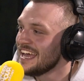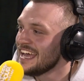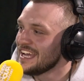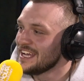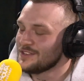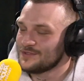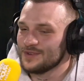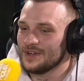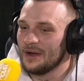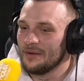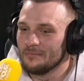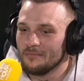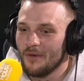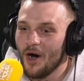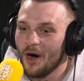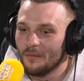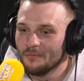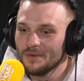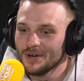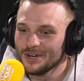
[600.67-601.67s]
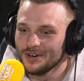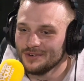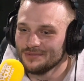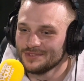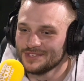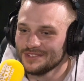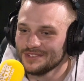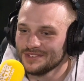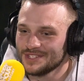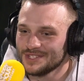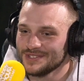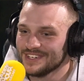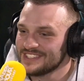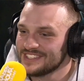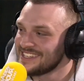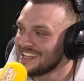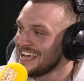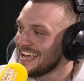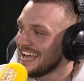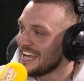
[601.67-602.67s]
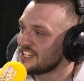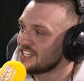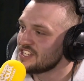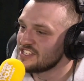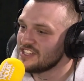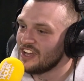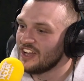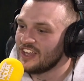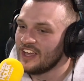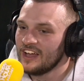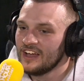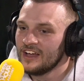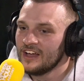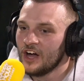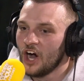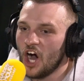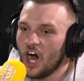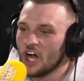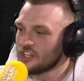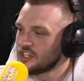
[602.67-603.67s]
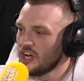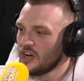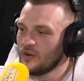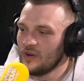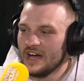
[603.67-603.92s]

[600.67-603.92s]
is when a mom comes up to us and she's like, I don't